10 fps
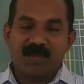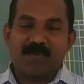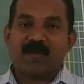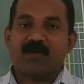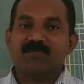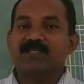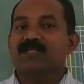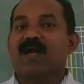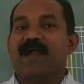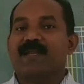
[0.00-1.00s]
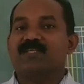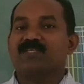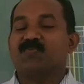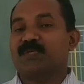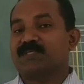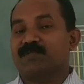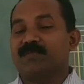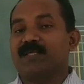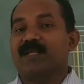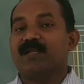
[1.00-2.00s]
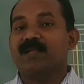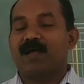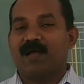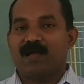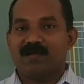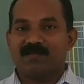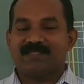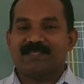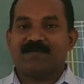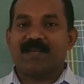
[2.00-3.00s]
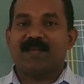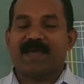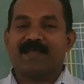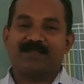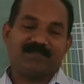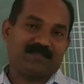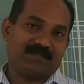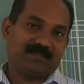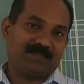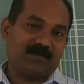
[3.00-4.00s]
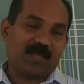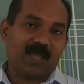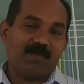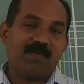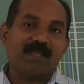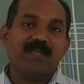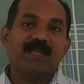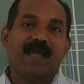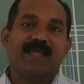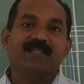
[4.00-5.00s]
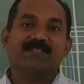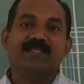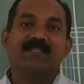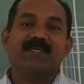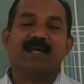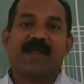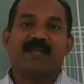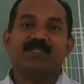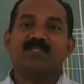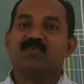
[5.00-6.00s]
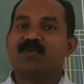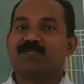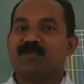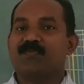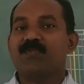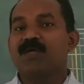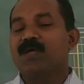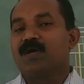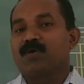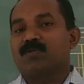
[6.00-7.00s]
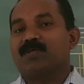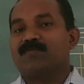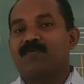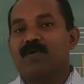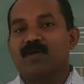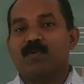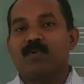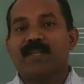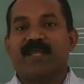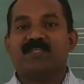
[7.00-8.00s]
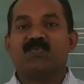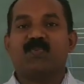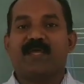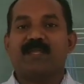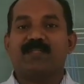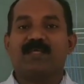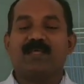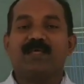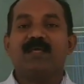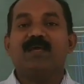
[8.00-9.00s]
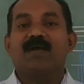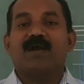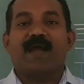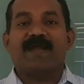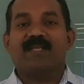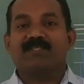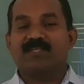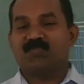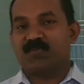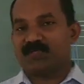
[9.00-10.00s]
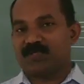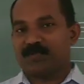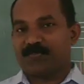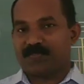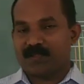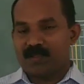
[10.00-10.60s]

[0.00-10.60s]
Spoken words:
because in hydrogen spectrum there are several lines. Okay, many lines in the hydrogen spectrum. Rutherford couldn't explain the hydrogen spectrum.